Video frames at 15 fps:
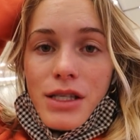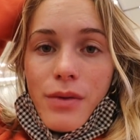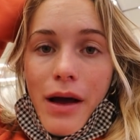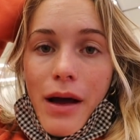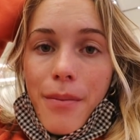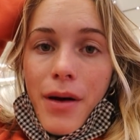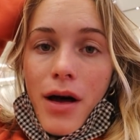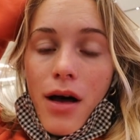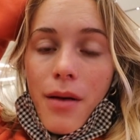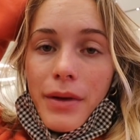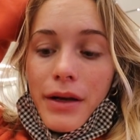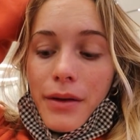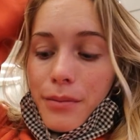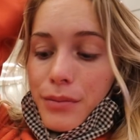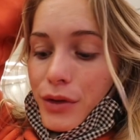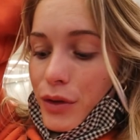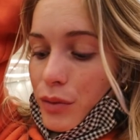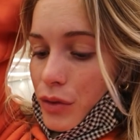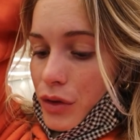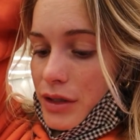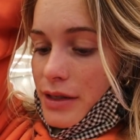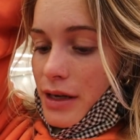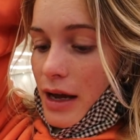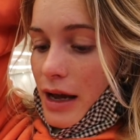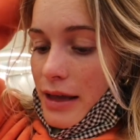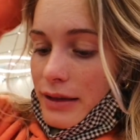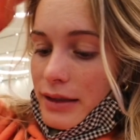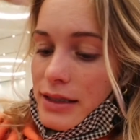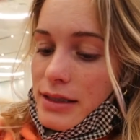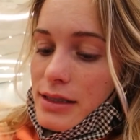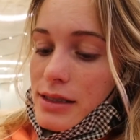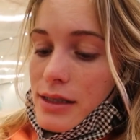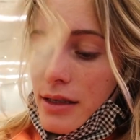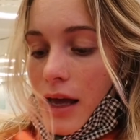to our apartment at Blue Bluewaters Island.